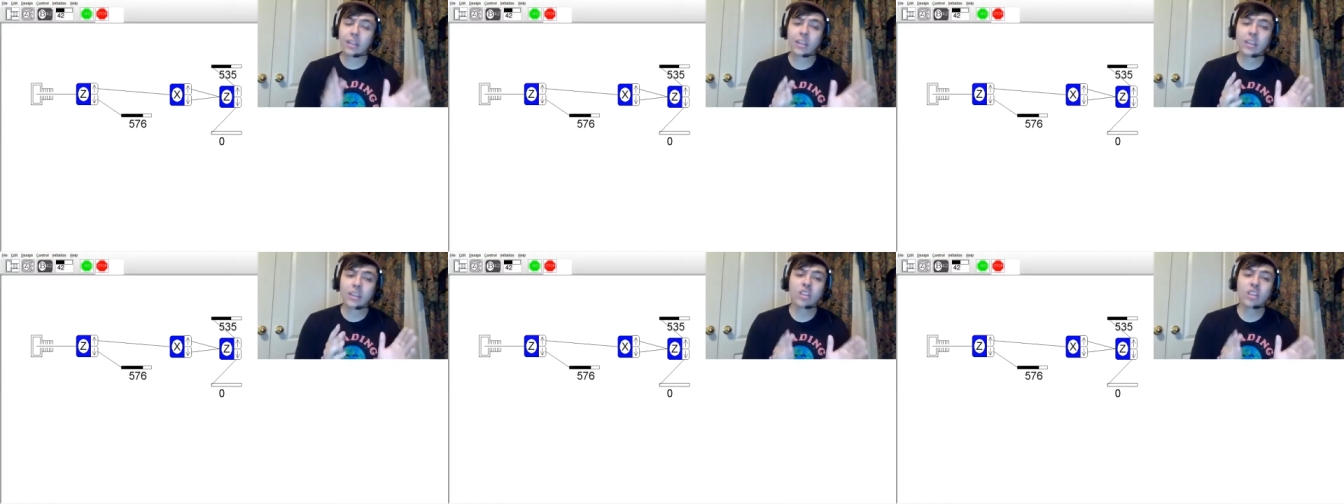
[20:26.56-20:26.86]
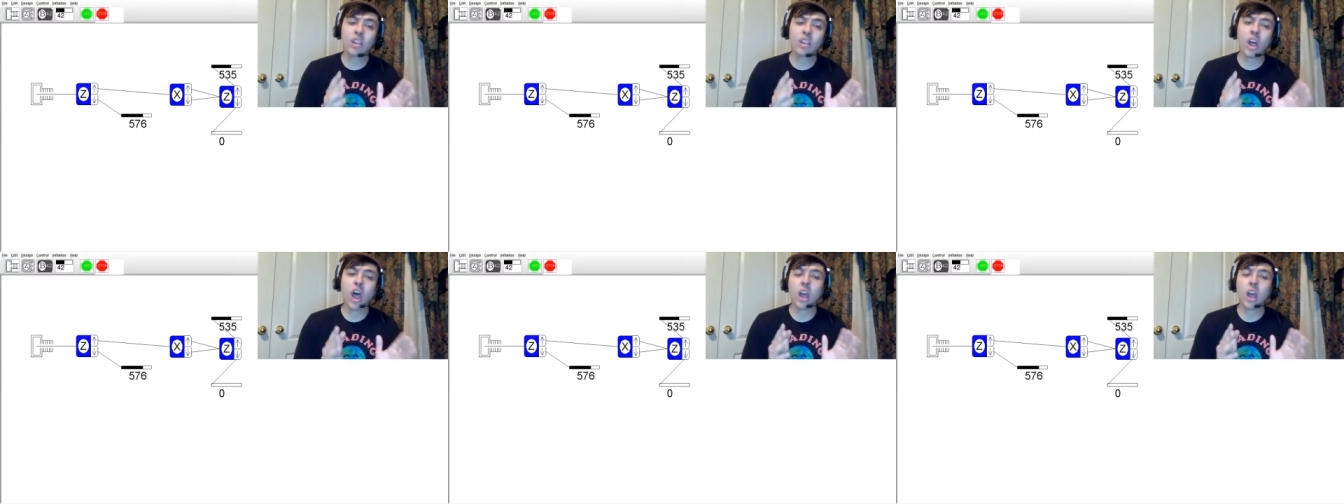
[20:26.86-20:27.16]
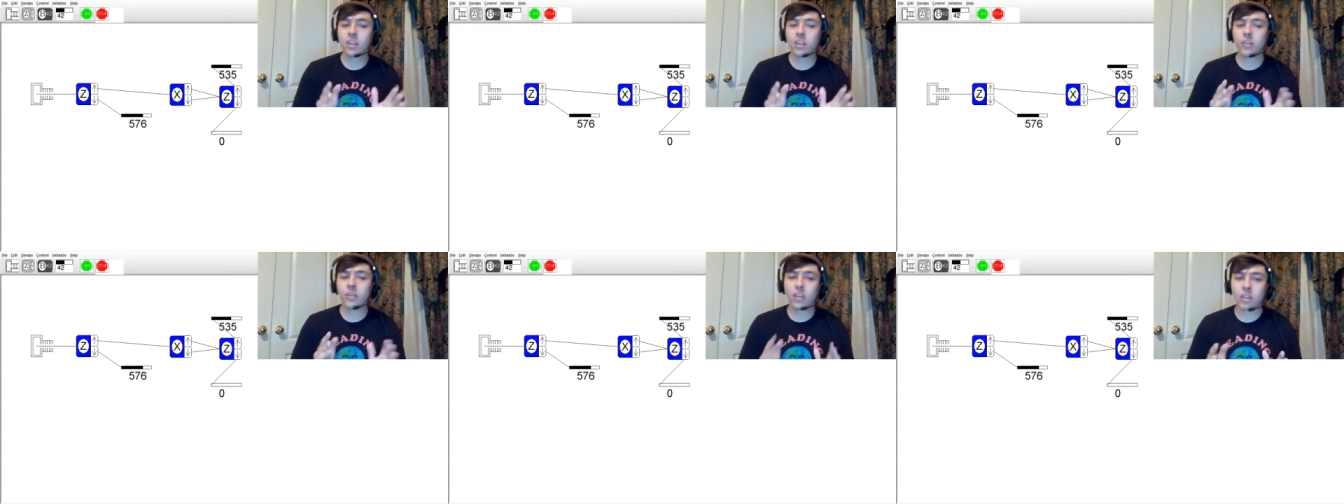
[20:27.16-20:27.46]
lost in
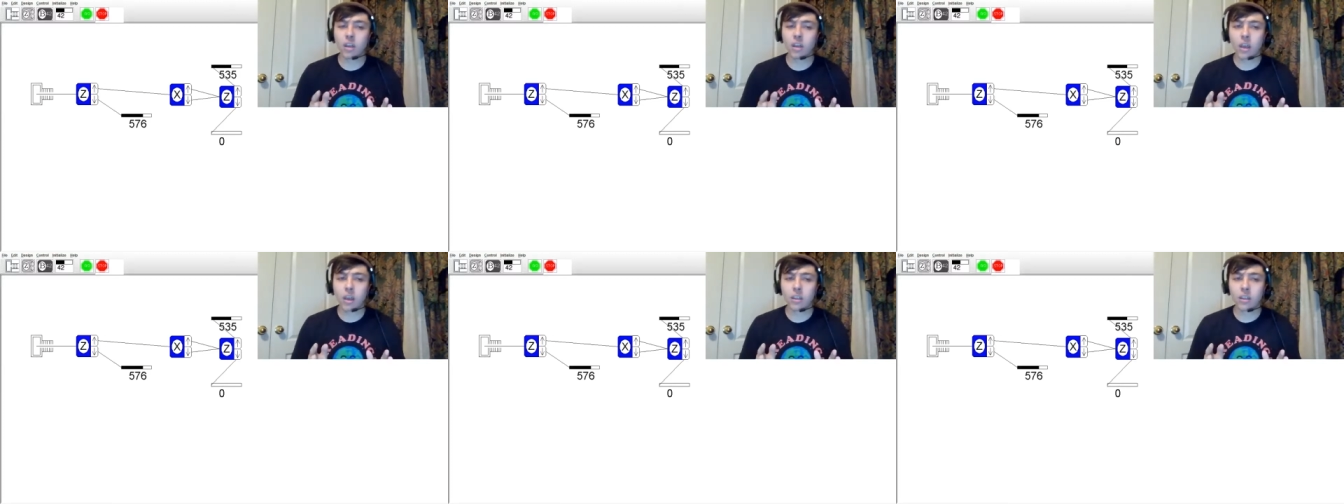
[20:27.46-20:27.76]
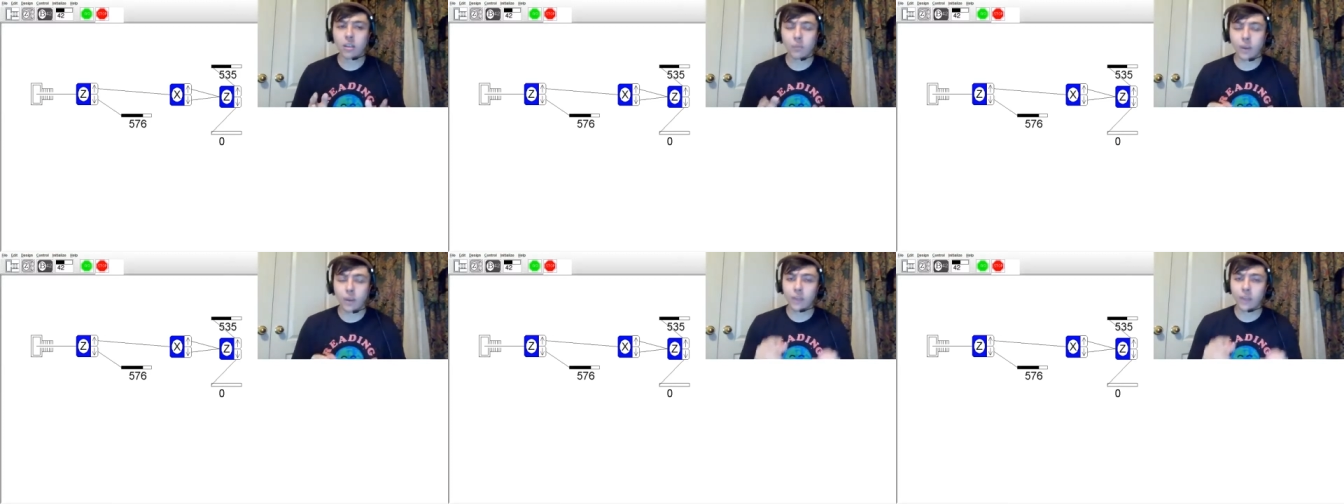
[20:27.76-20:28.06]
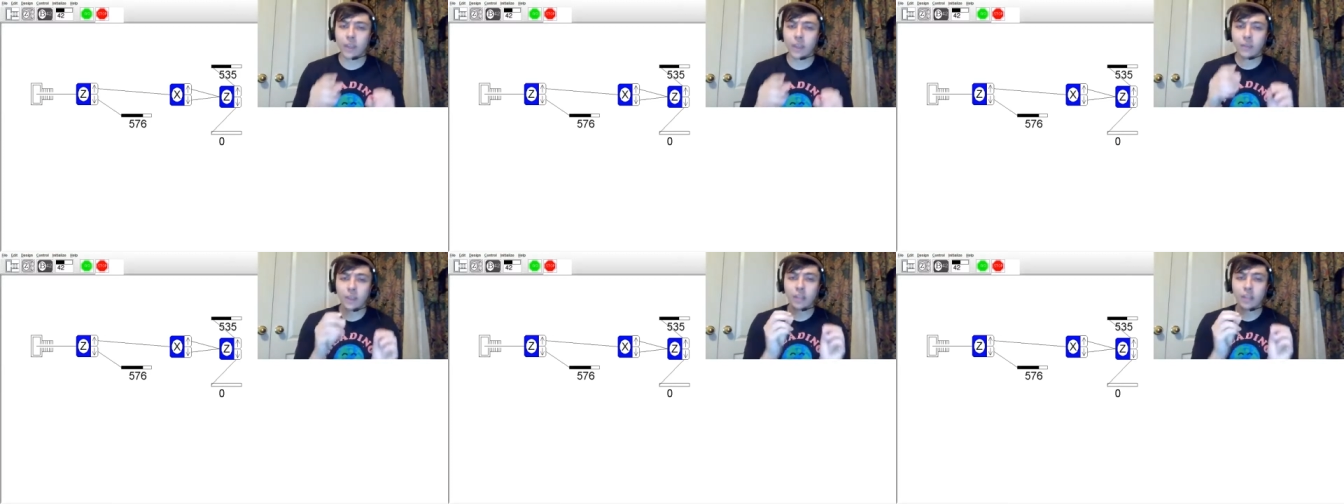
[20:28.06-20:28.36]
the sauce, right? They,
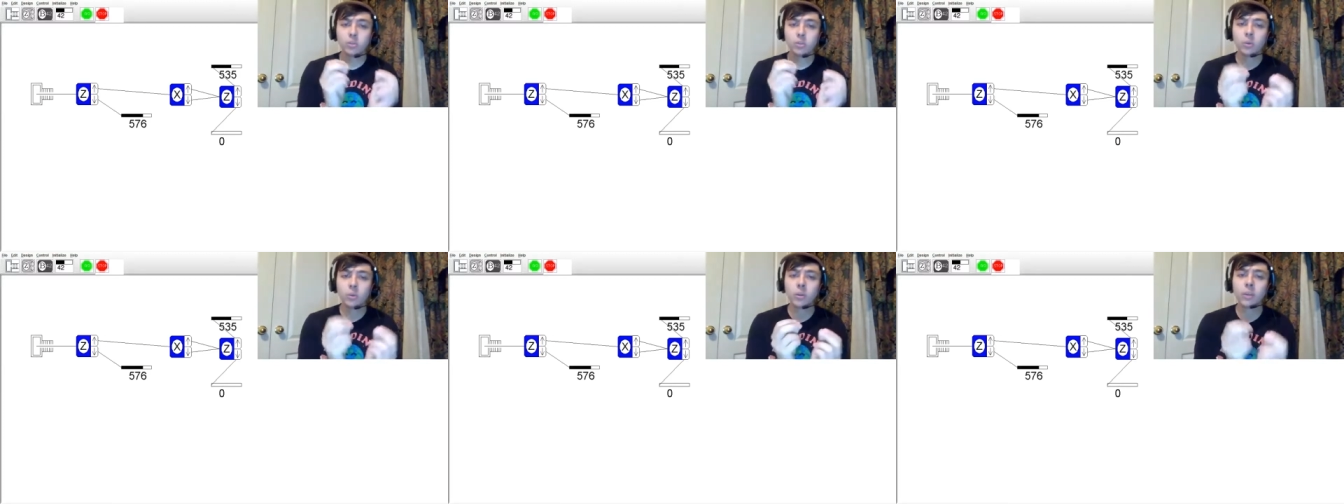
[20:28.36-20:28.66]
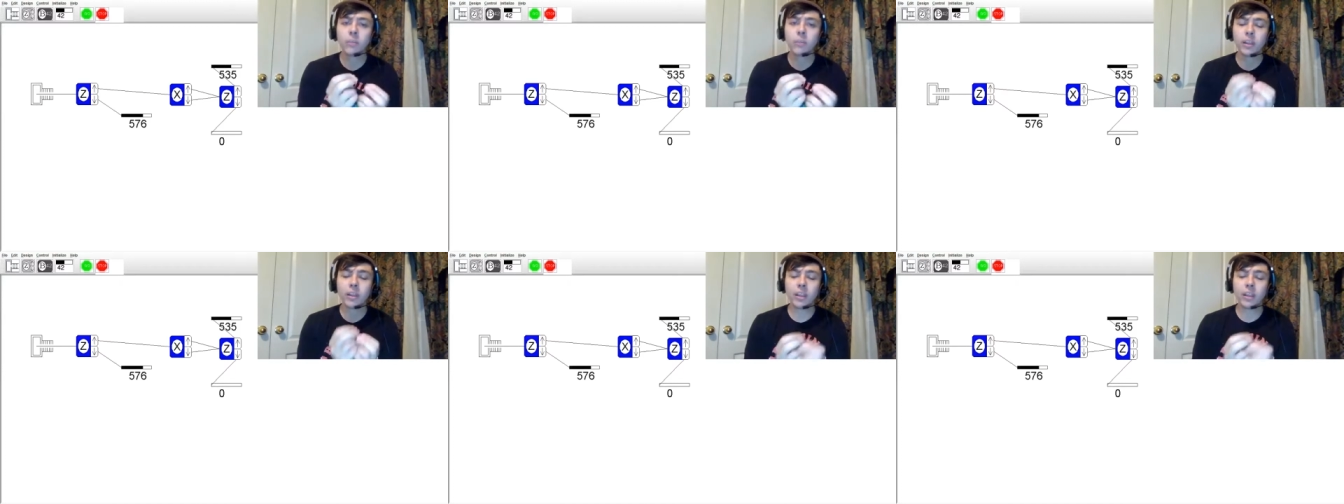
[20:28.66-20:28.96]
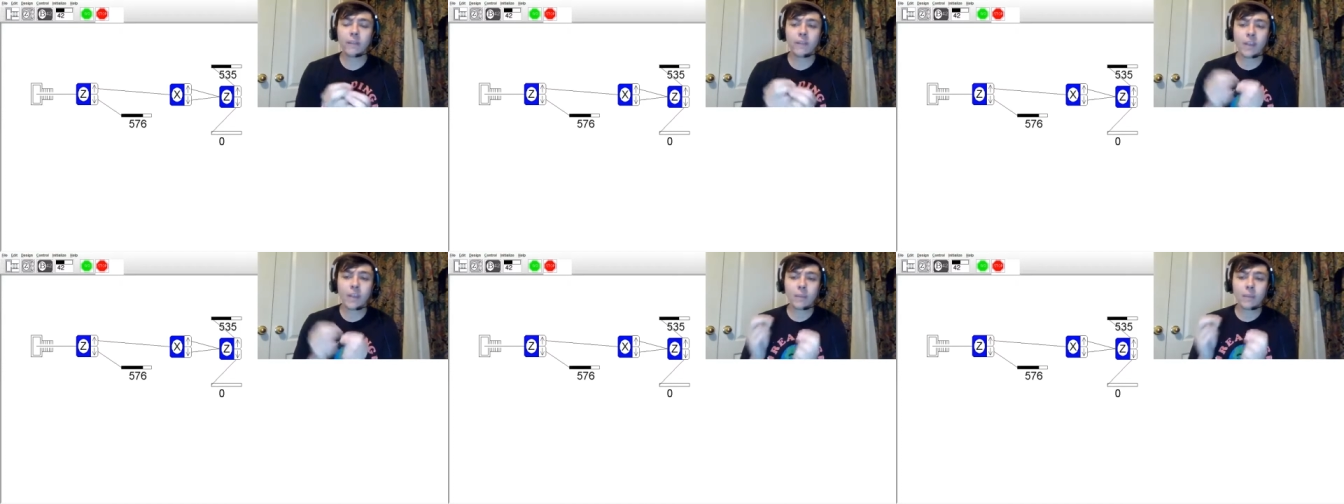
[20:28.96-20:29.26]
they truly believe
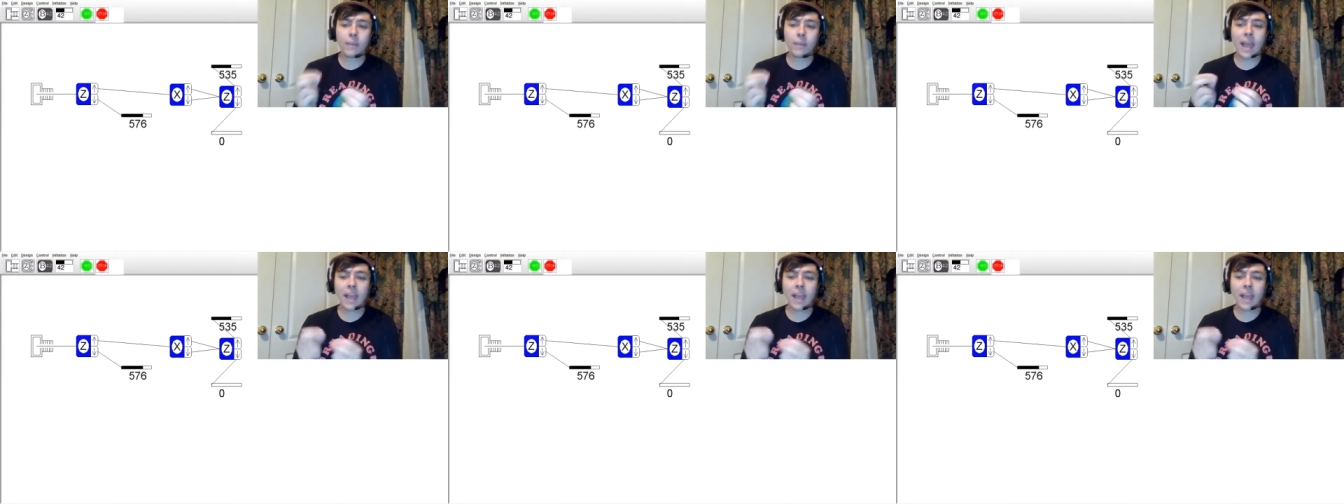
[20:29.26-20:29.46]
that the math